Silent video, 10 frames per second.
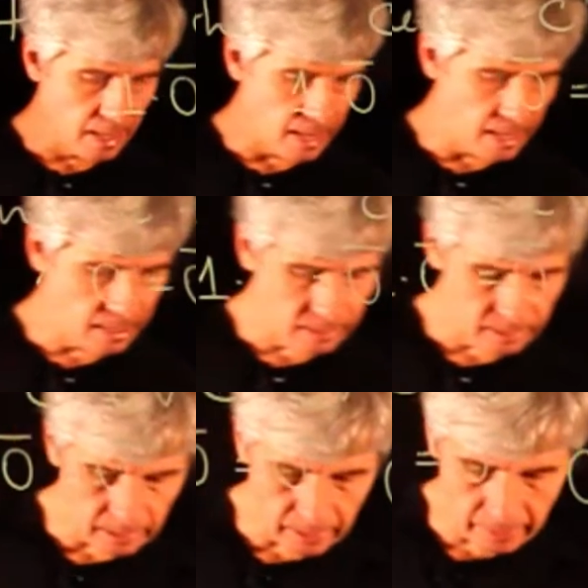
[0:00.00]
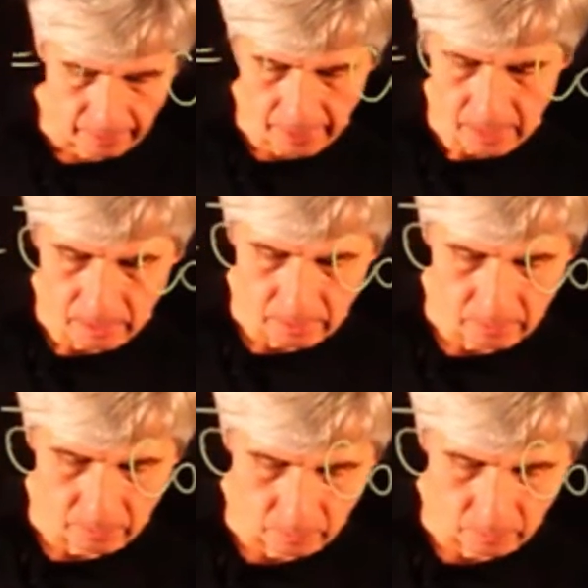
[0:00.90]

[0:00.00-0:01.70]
And then,